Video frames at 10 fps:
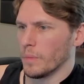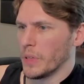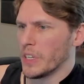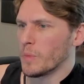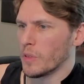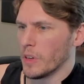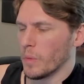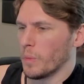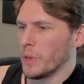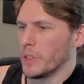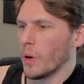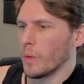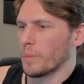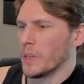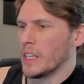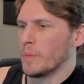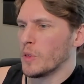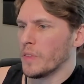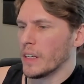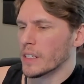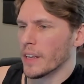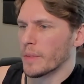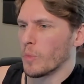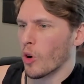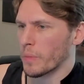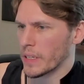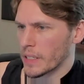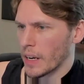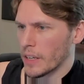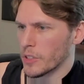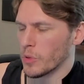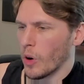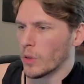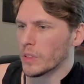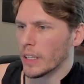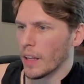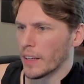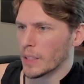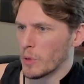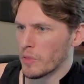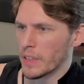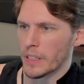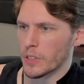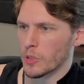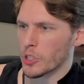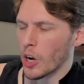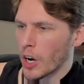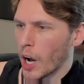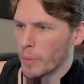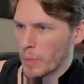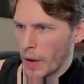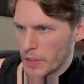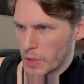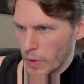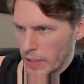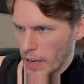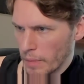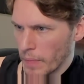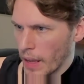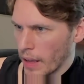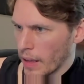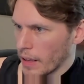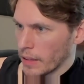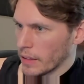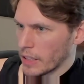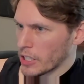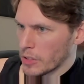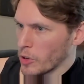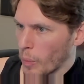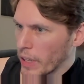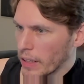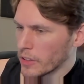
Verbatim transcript: B movie. B, B movie is like Morbius, guys. You only like the movie because you saw copy pasta one time. This is nobody.